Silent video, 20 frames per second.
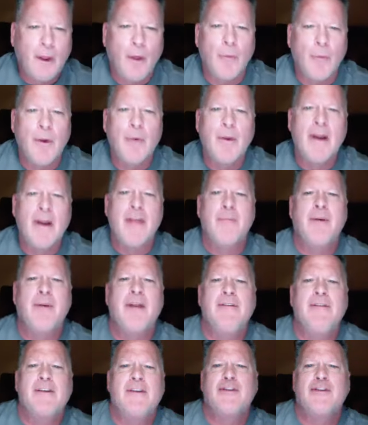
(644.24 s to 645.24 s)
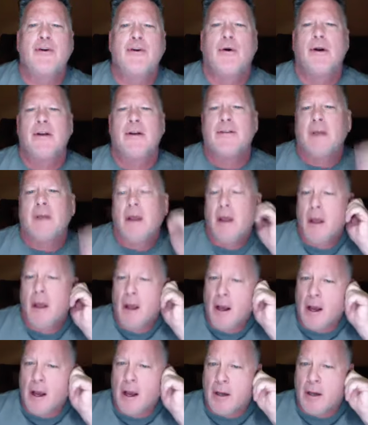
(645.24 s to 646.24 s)
In one of the previous stories,
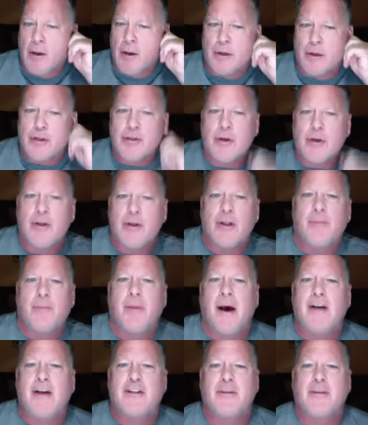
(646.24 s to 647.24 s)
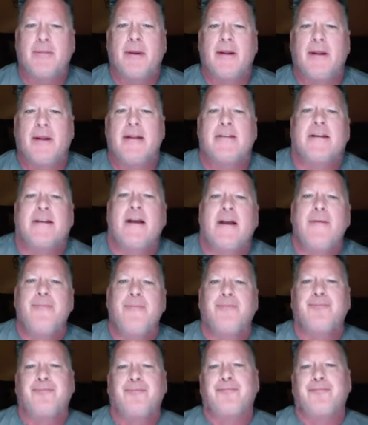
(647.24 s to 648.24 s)
uh, going to show you the possibilities
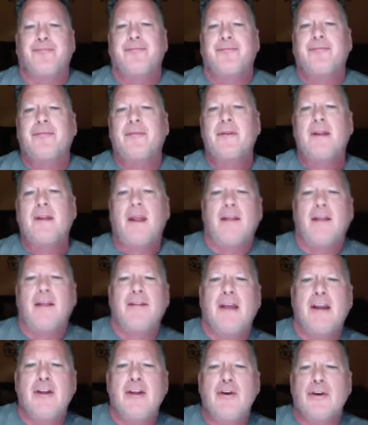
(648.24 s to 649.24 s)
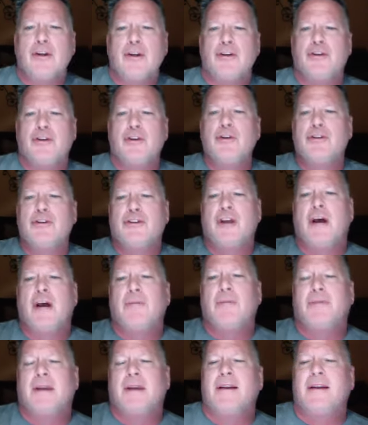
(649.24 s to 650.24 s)
that you can do
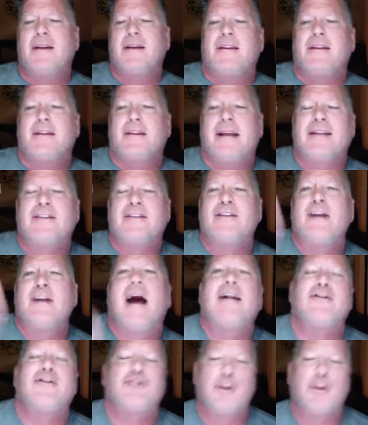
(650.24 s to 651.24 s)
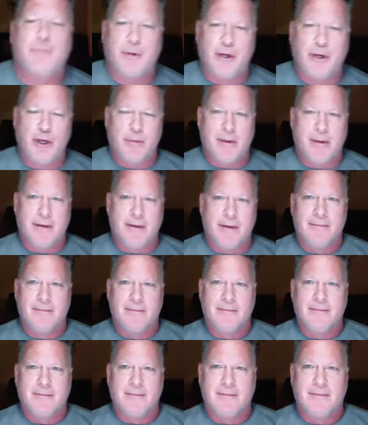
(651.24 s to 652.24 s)
something that's not superhuman.
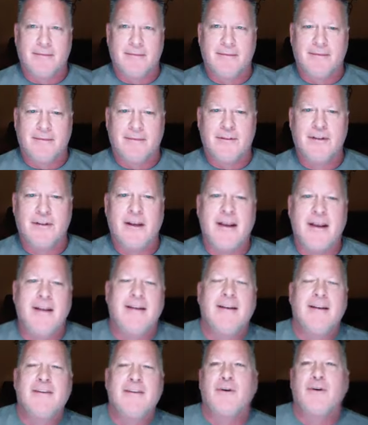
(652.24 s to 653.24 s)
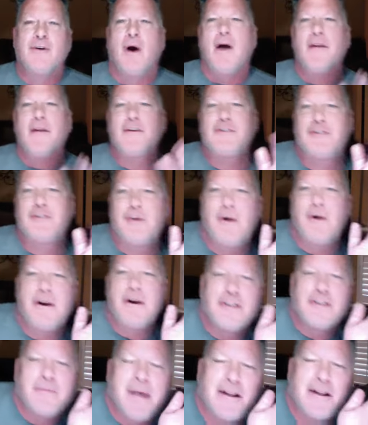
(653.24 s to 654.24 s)
See? So all those
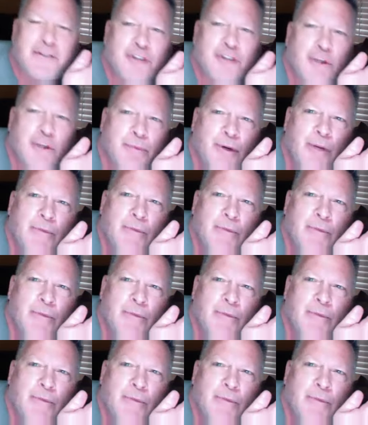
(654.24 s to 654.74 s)
stories about superhuman